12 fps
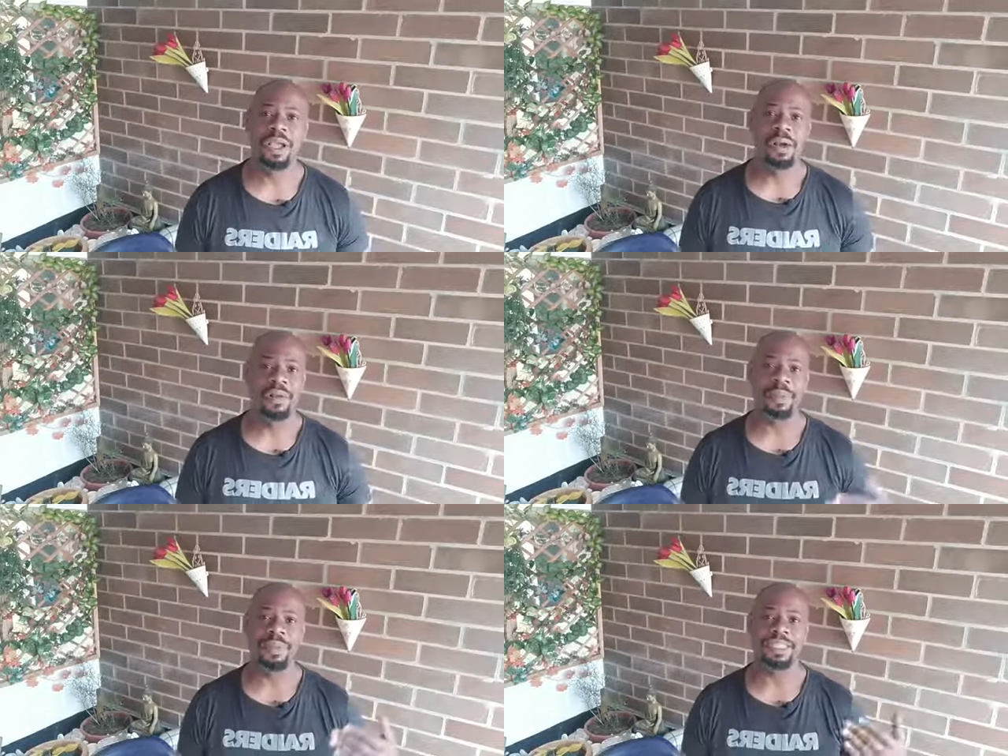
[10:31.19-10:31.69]

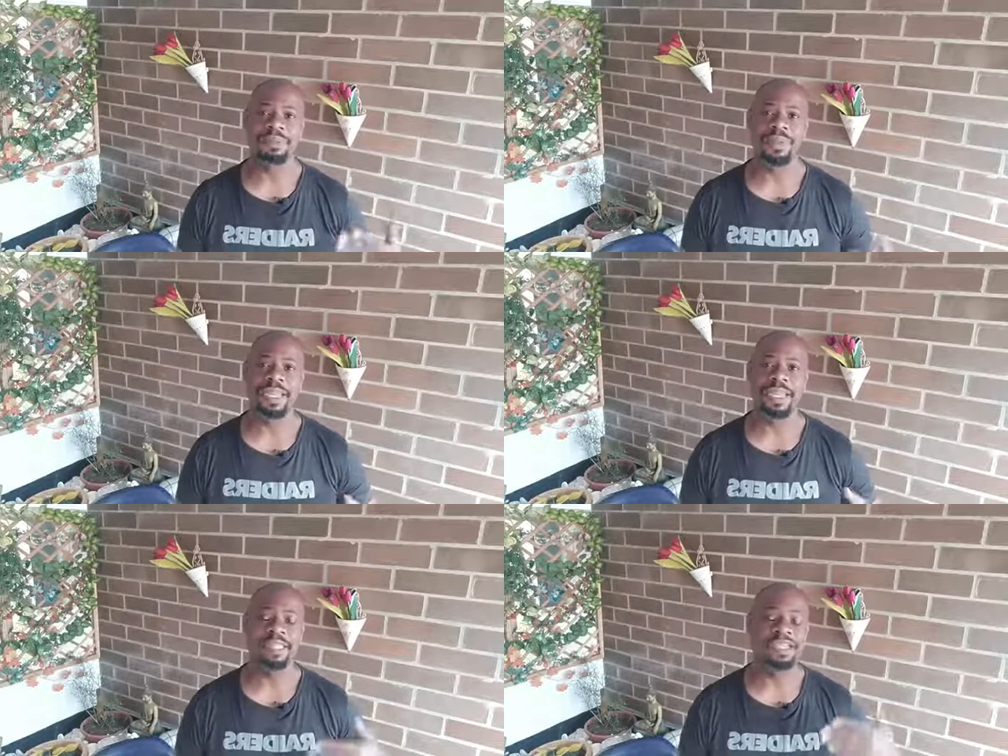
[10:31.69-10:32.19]
where I'm
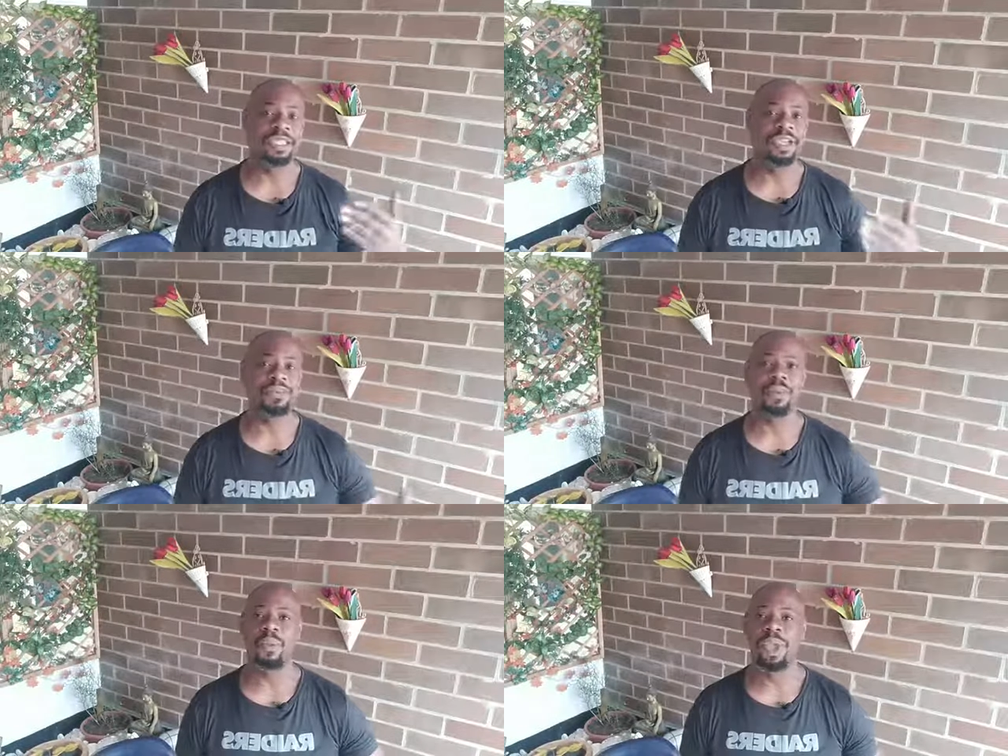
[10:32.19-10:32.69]
explaining
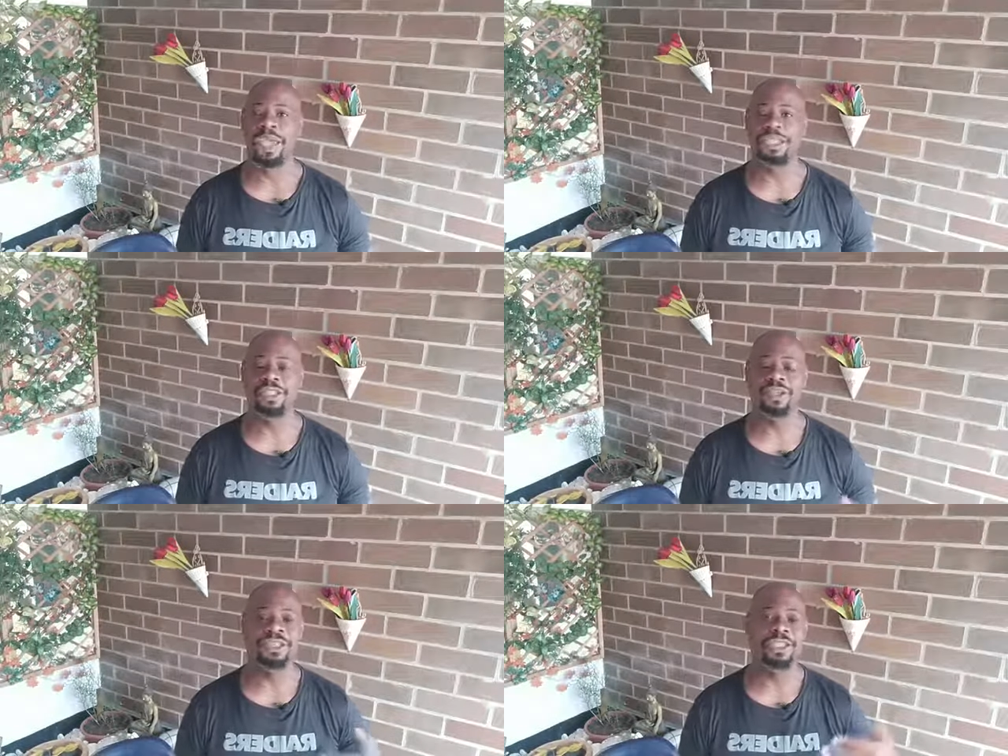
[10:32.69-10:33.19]
different
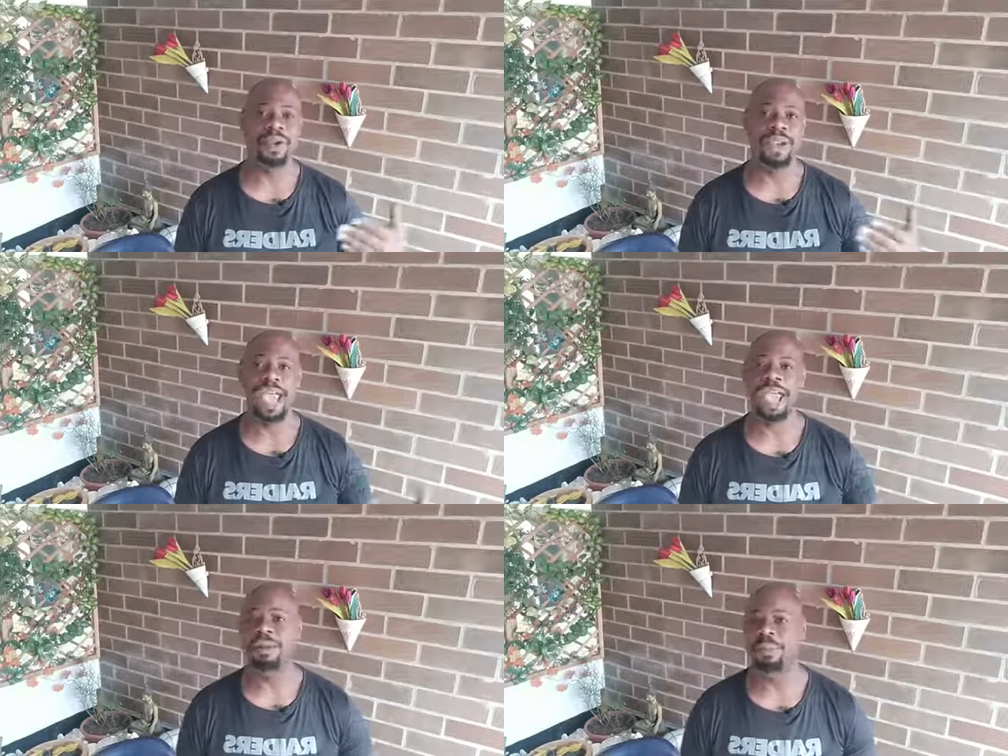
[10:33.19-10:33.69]
ways you can
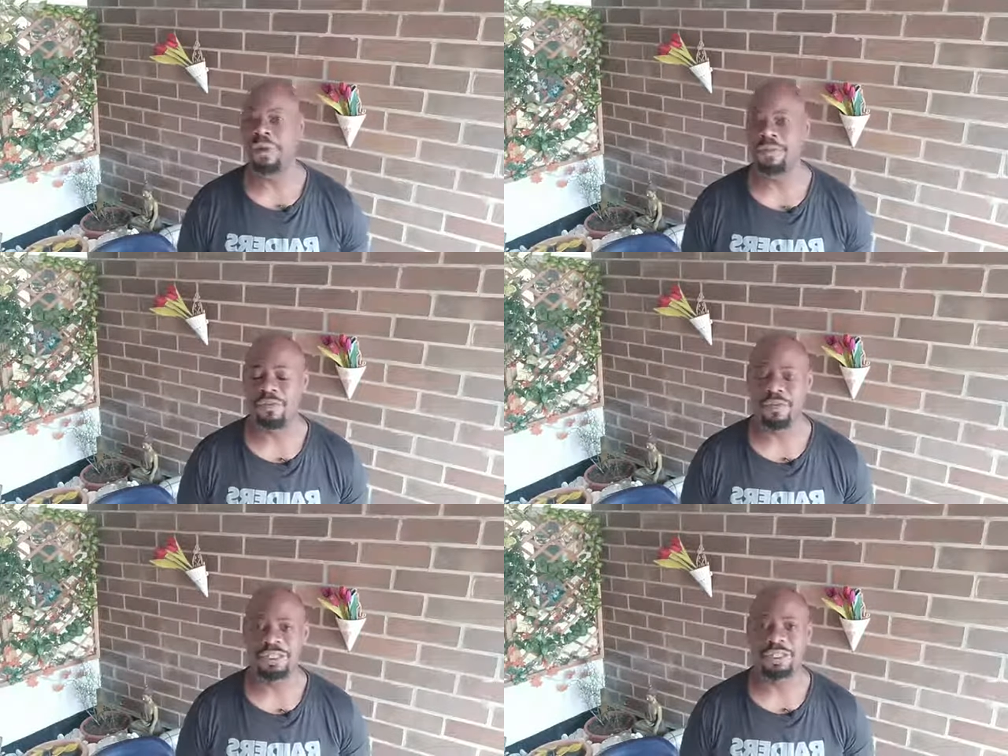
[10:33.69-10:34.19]
start adding more
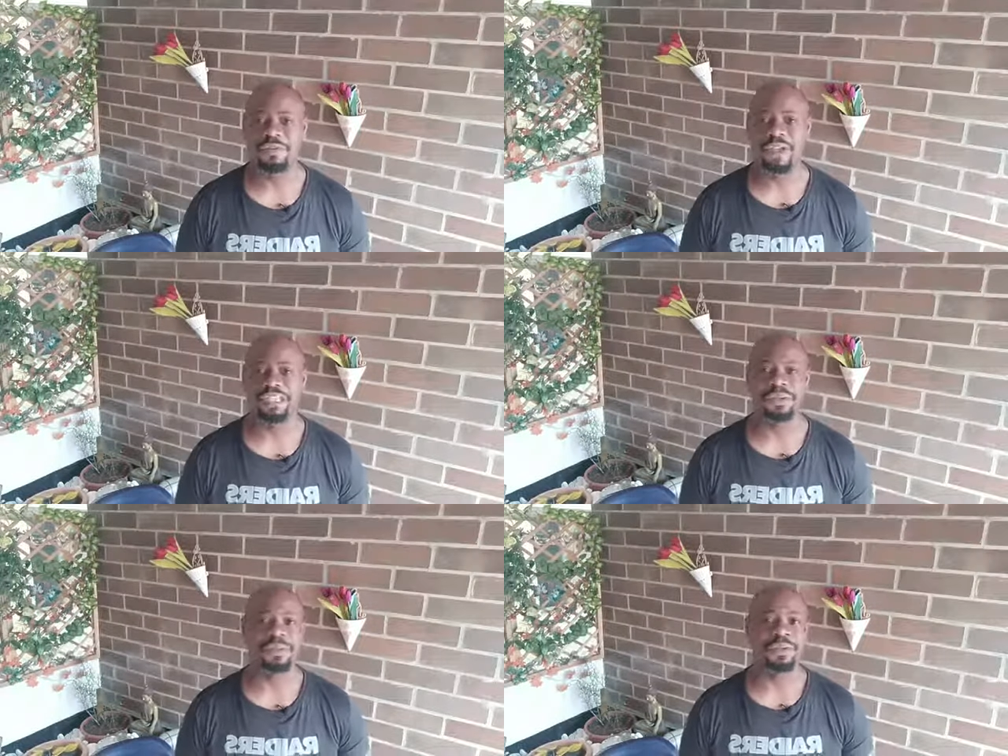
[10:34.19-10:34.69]
fruits and
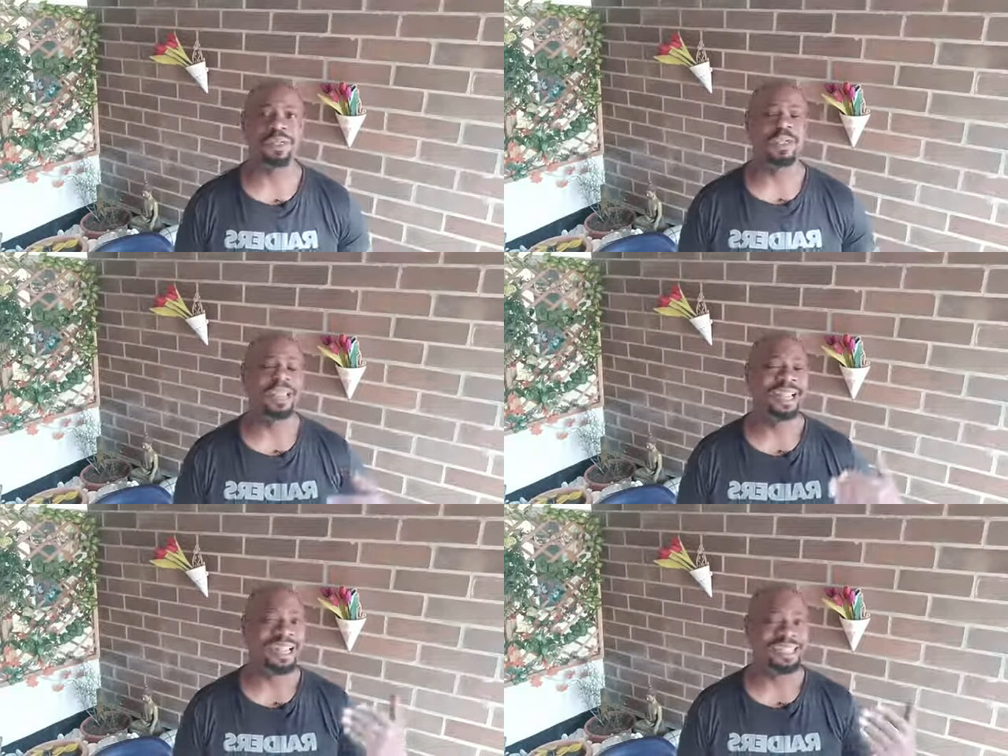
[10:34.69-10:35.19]
vegetables.
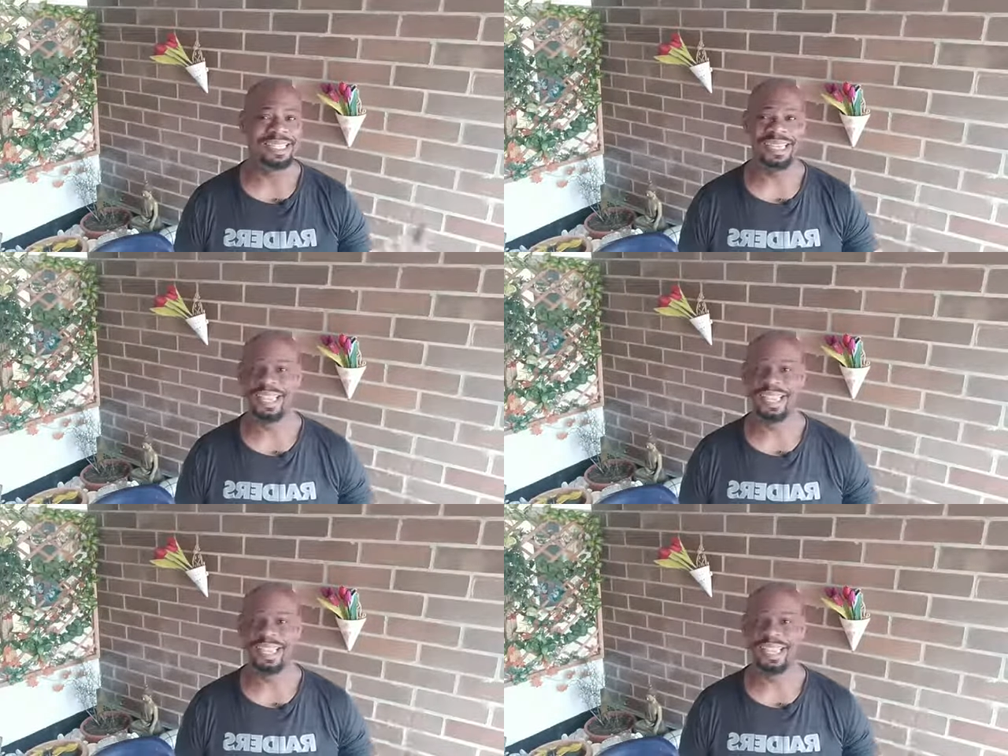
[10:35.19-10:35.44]
Like today